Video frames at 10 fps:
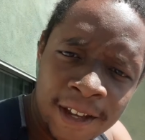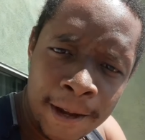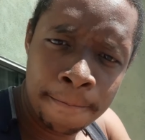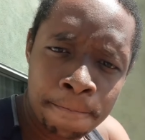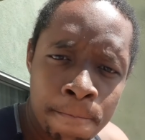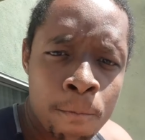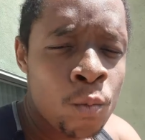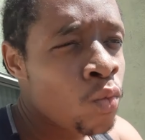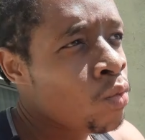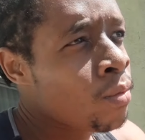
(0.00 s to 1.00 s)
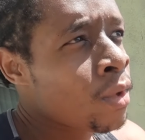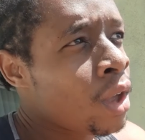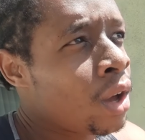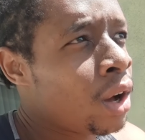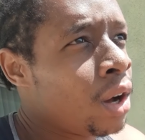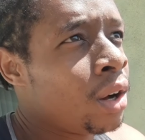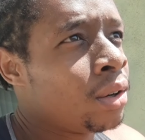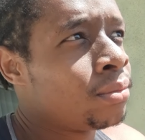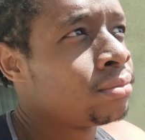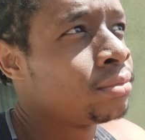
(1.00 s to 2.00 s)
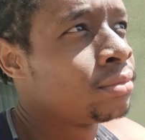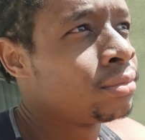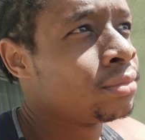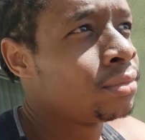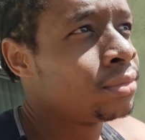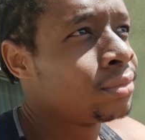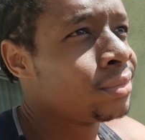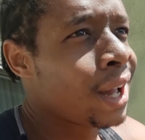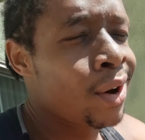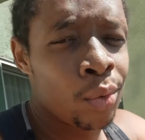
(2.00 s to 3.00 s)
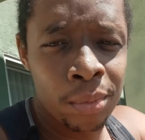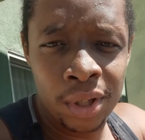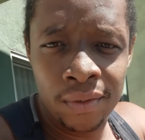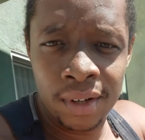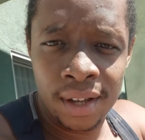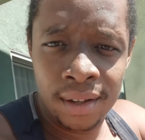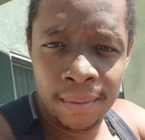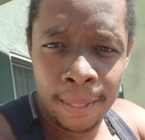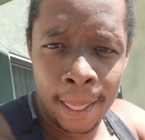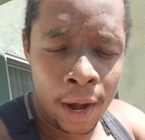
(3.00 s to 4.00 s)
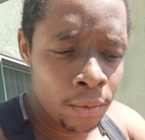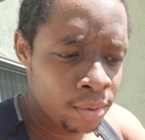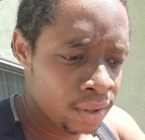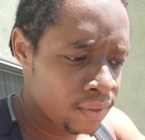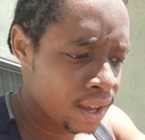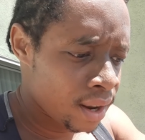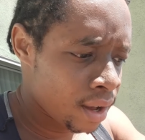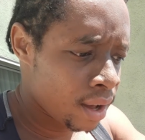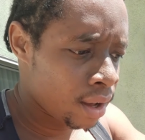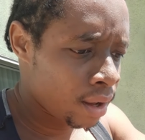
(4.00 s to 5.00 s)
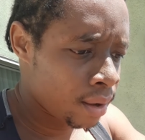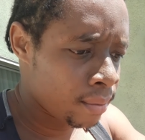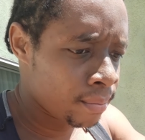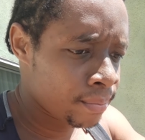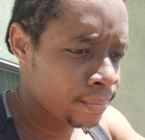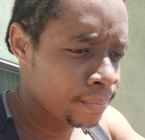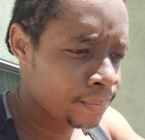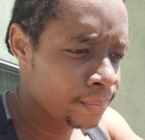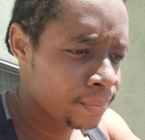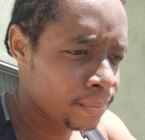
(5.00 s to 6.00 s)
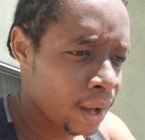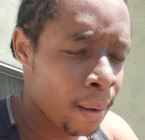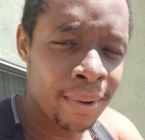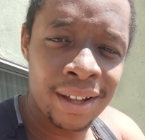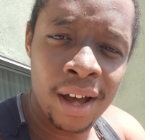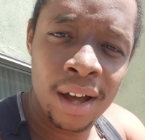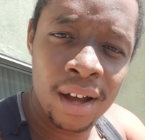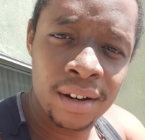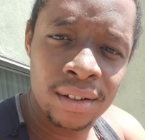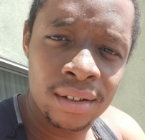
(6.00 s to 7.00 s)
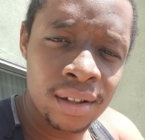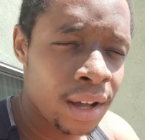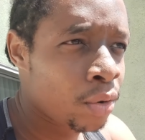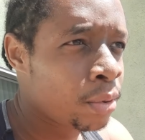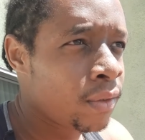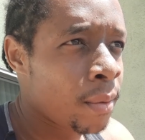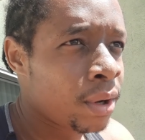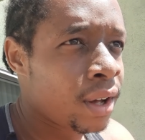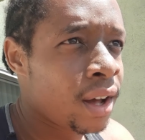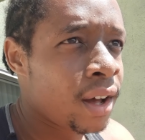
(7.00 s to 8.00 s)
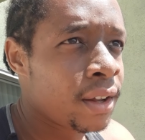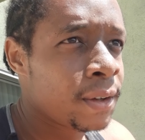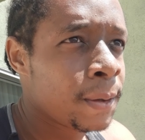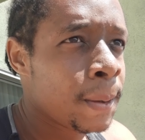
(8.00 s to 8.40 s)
that. Um, I don't believe in that. I don't believe that uh, I'm a God. I don't believe I'm a God